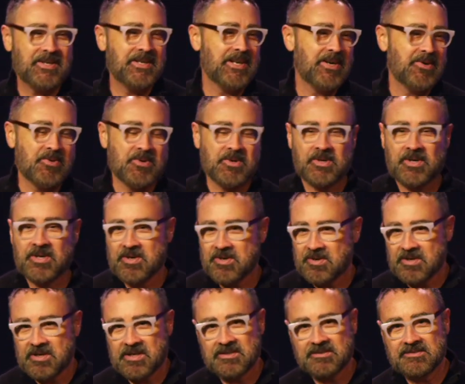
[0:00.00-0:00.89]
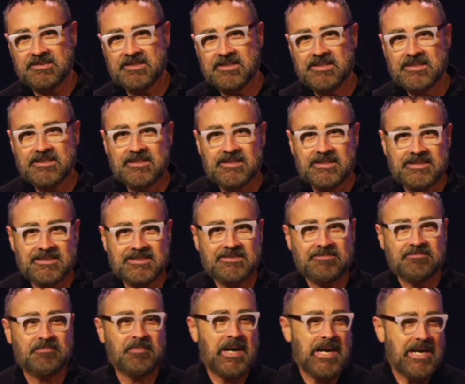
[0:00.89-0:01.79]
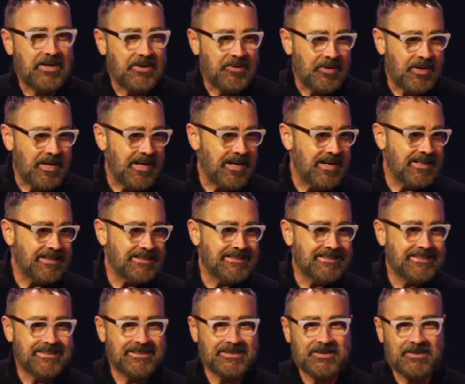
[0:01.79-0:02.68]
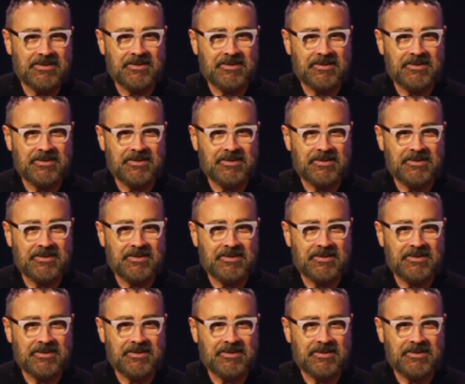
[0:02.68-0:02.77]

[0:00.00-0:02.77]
You know, we'll go on bike rides,